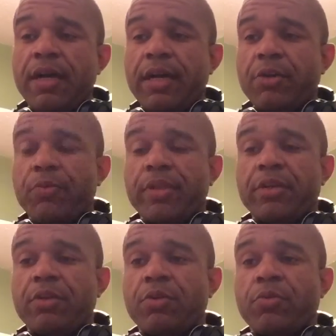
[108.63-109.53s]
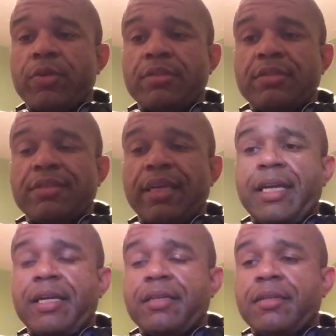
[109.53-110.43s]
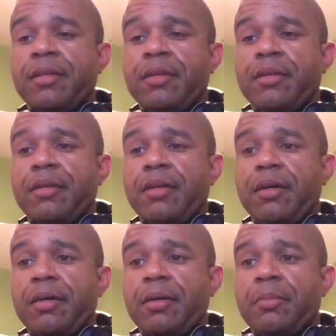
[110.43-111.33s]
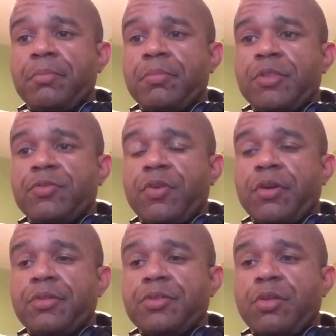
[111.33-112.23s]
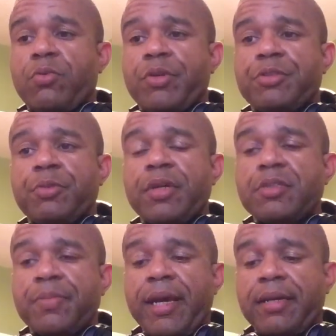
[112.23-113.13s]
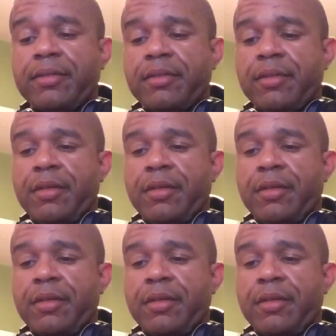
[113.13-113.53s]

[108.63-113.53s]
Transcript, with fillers: I don't really know what to say as far as, you know, what to expect.